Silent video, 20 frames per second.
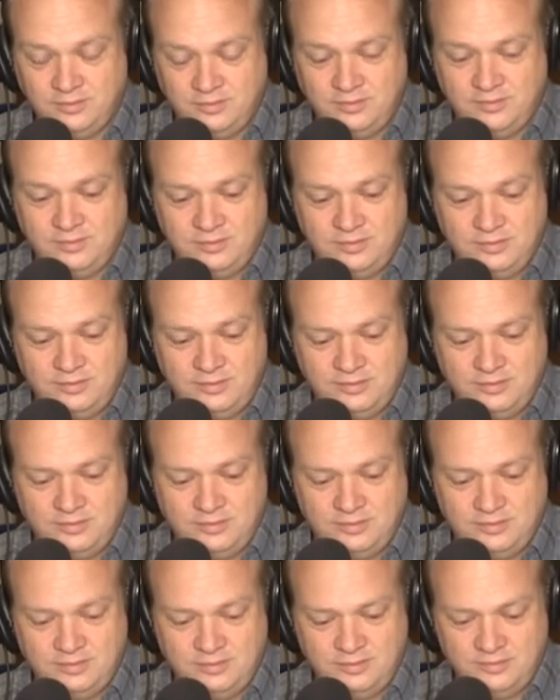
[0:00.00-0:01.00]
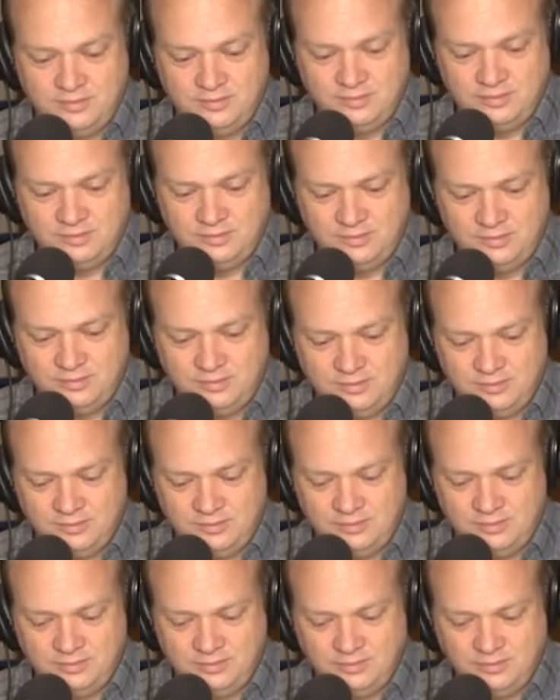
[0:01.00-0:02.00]

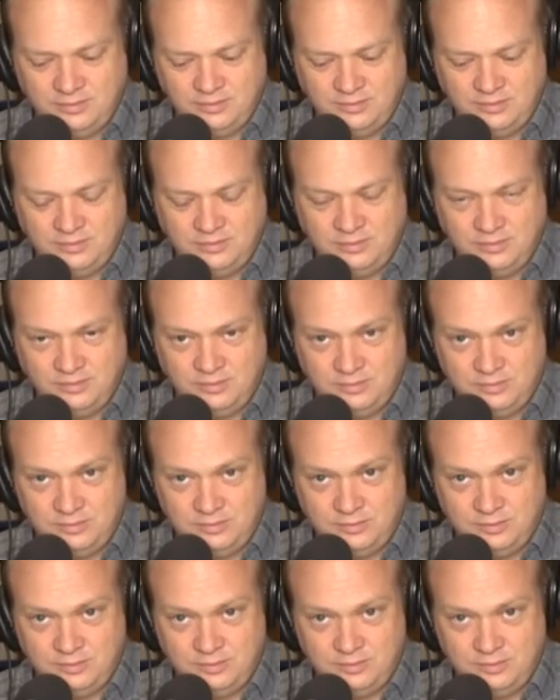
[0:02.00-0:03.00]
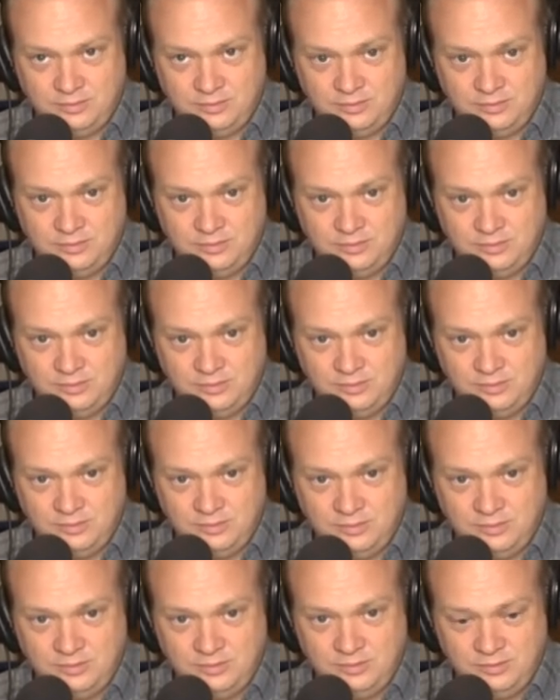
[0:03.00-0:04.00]

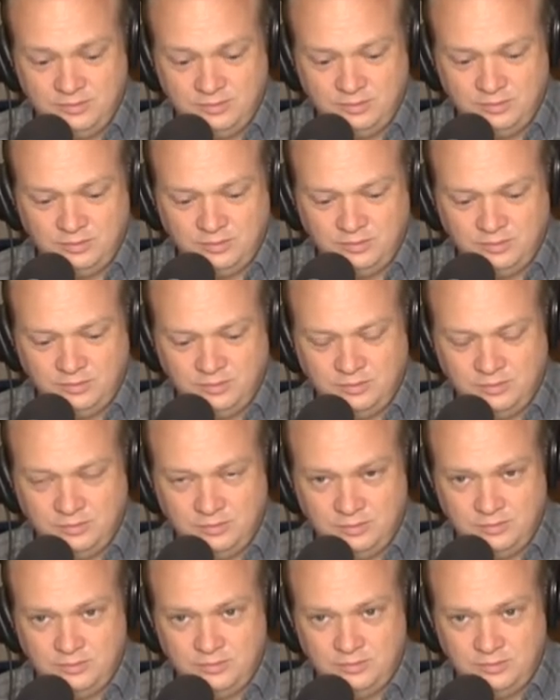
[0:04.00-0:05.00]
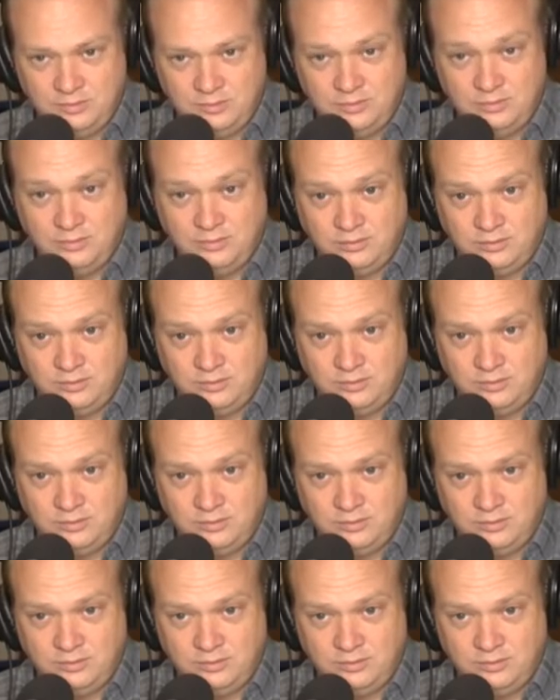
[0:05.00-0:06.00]

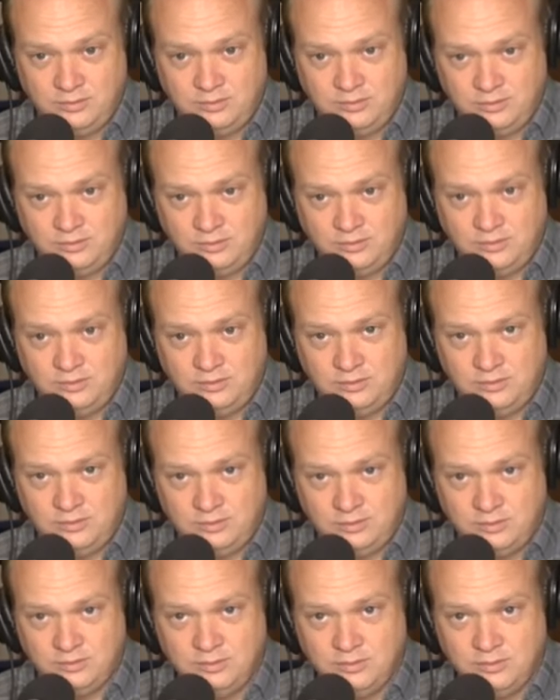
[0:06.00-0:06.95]
(silent)